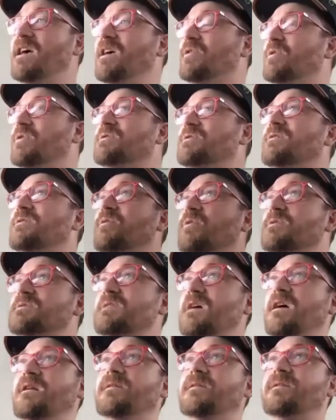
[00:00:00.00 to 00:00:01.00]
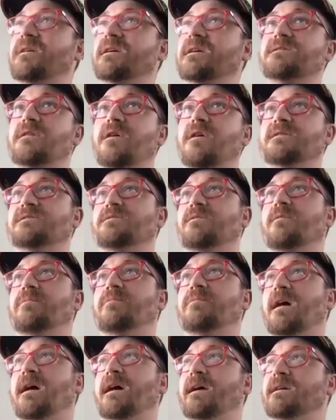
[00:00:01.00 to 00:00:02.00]
Those kind of things also
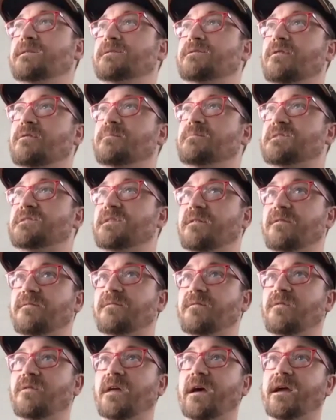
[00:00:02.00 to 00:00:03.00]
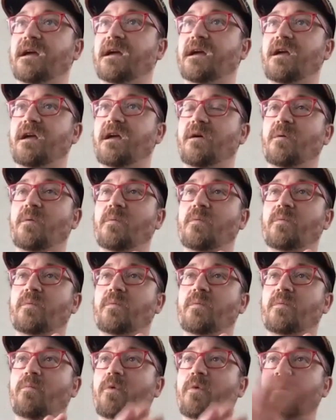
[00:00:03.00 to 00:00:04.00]
apply in terms of, like, you know,
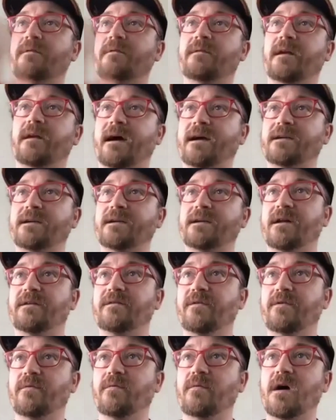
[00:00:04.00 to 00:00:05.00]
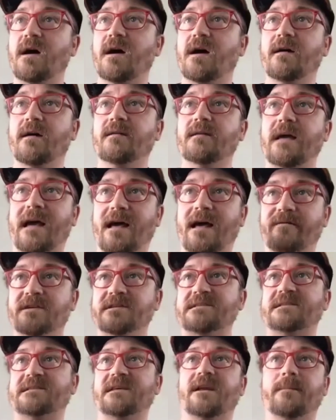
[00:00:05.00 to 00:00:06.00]
the work that I try to do, having
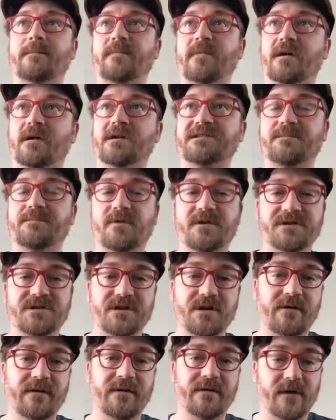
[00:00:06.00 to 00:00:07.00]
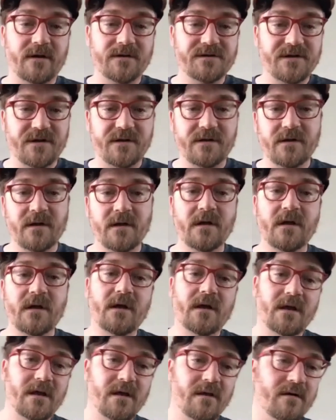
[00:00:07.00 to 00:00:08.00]
set up the customer engineering function
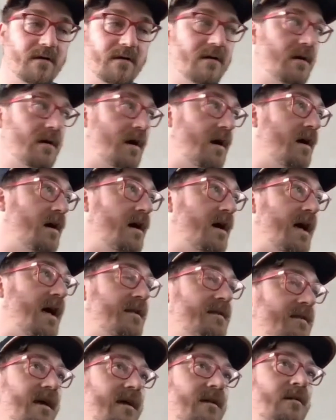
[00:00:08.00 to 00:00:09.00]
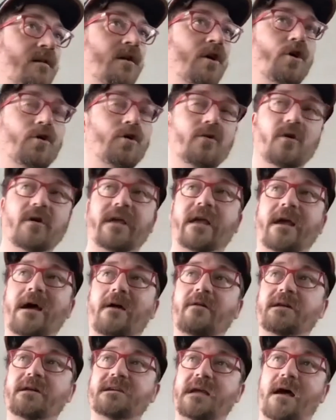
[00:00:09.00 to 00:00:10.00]
here, and then looking
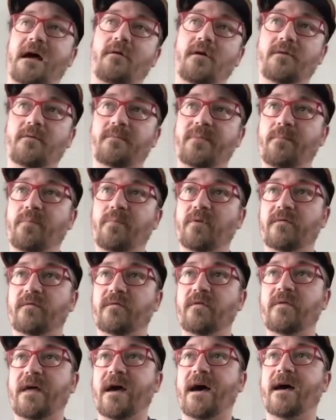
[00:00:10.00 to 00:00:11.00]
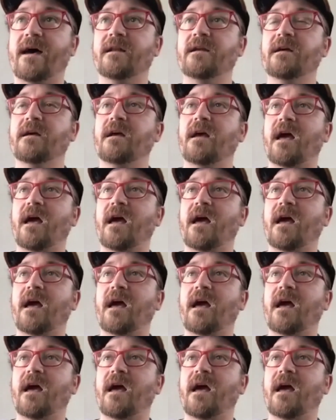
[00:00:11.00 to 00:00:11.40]
out at how other people do that.